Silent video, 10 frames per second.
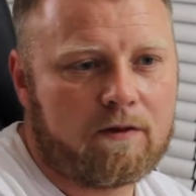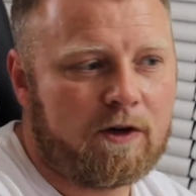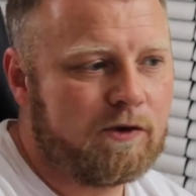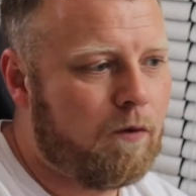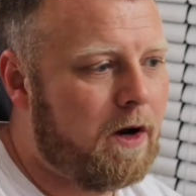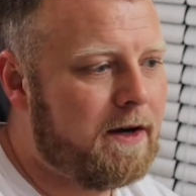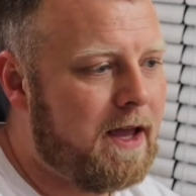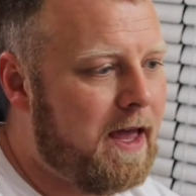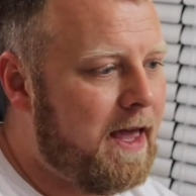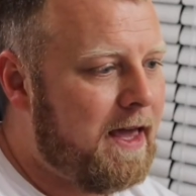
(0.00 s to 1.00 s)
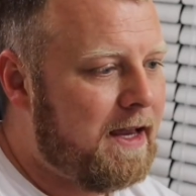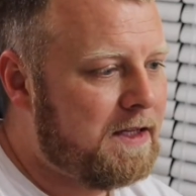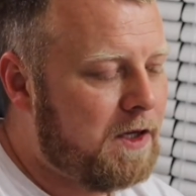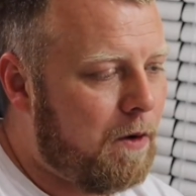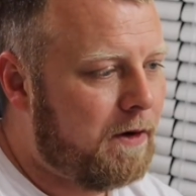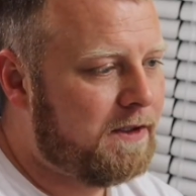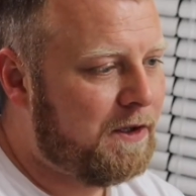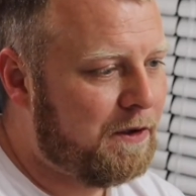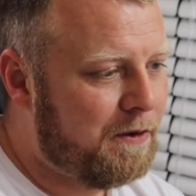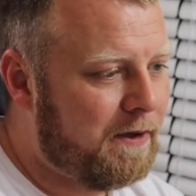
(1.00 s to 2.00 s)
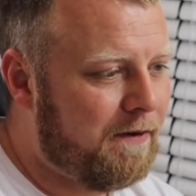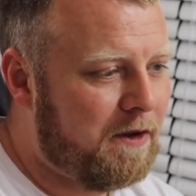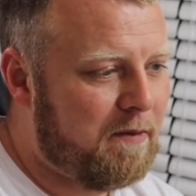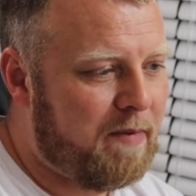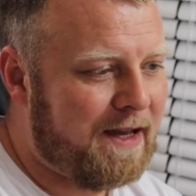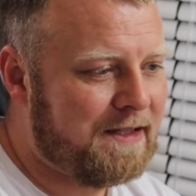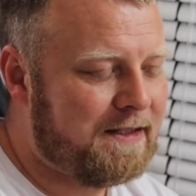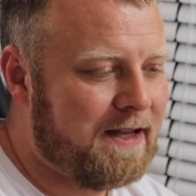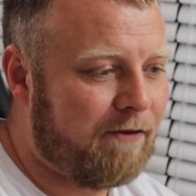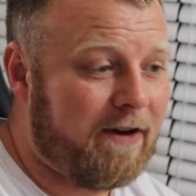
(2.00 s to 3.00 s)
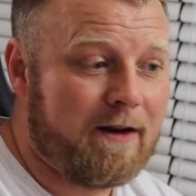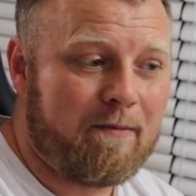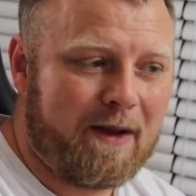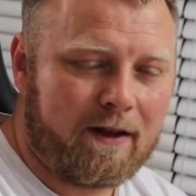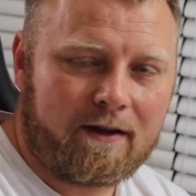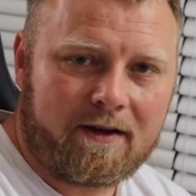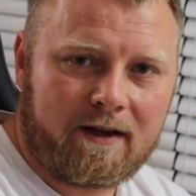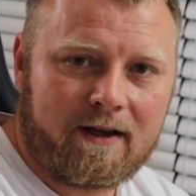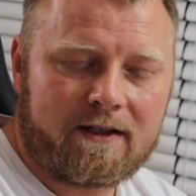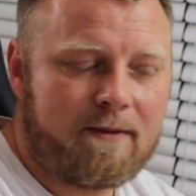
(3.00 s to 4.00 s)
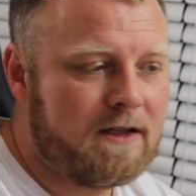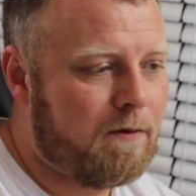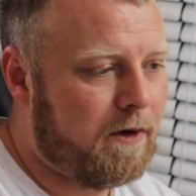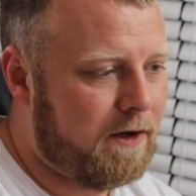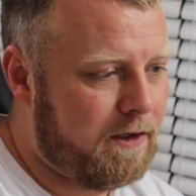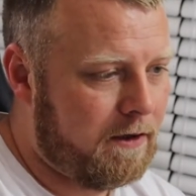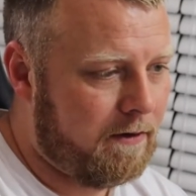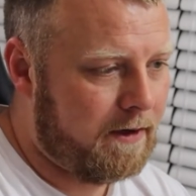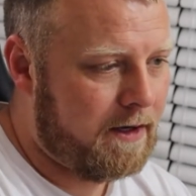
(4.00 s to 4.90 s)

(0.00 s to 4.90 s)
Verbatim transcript: and which one is going to give you the best uh, readability, depends on what you're doing.